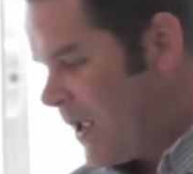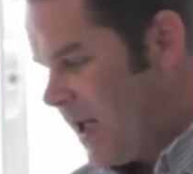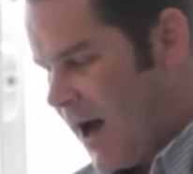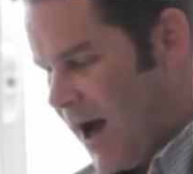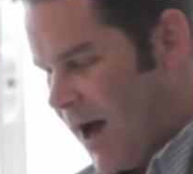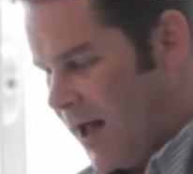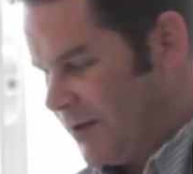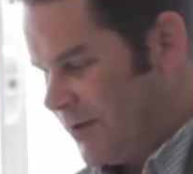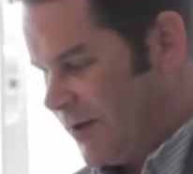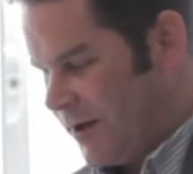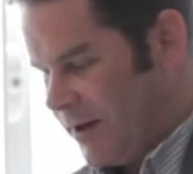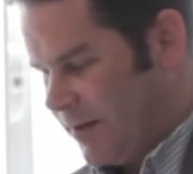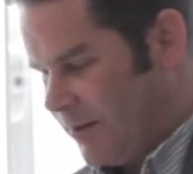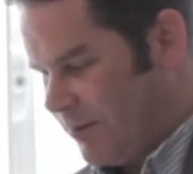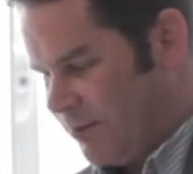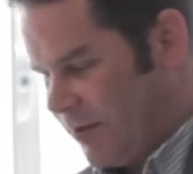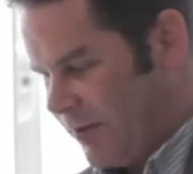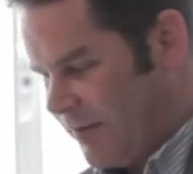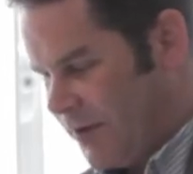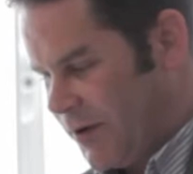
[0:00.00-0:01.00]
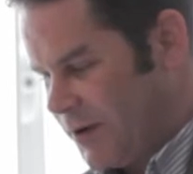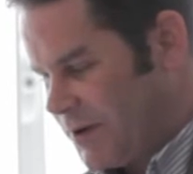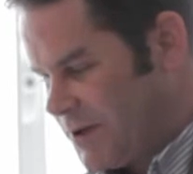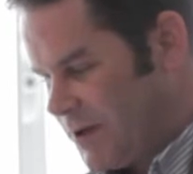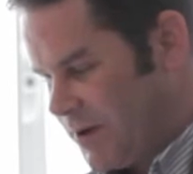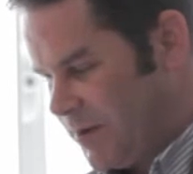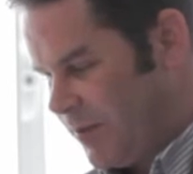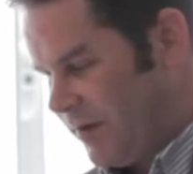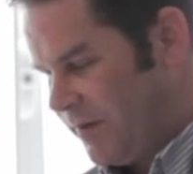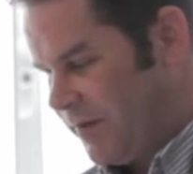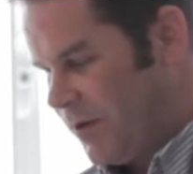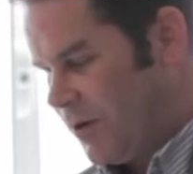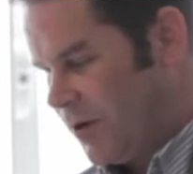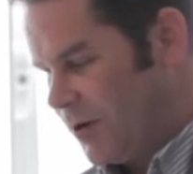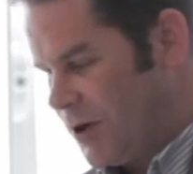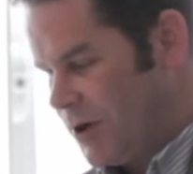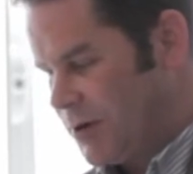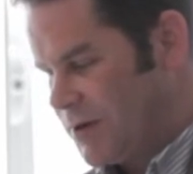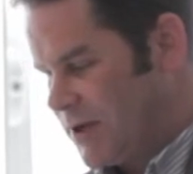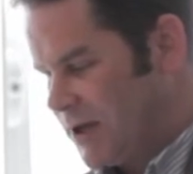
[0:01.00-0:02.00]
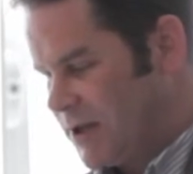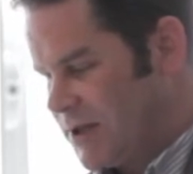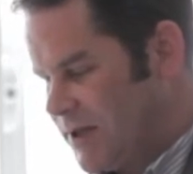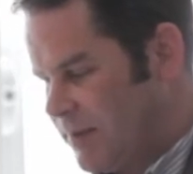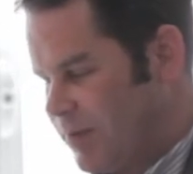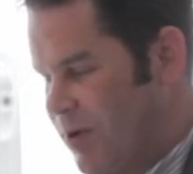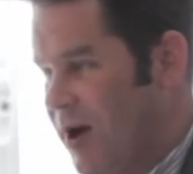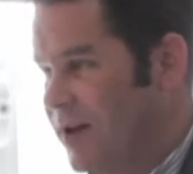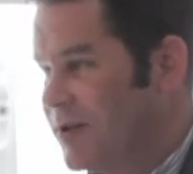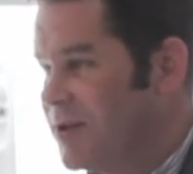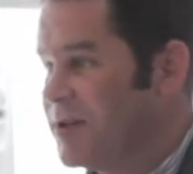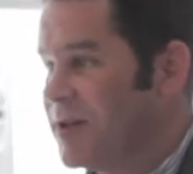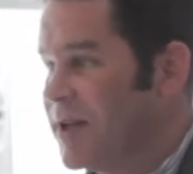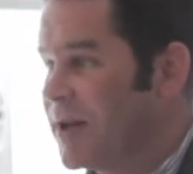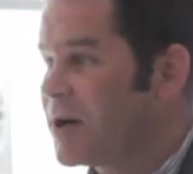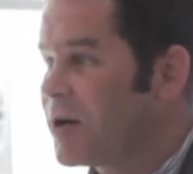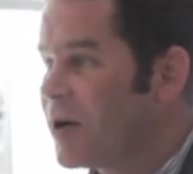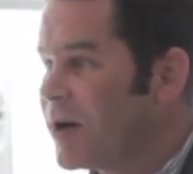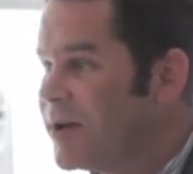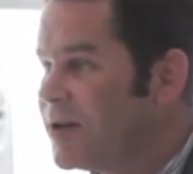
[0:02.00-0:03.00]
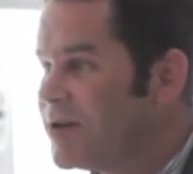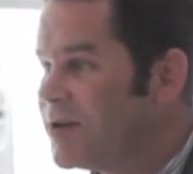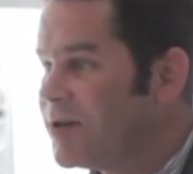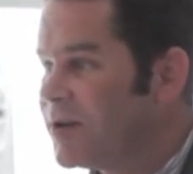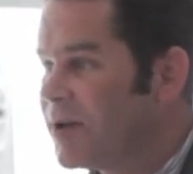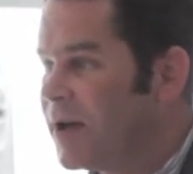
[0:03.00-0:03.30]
As I referred to before, utility prices increase.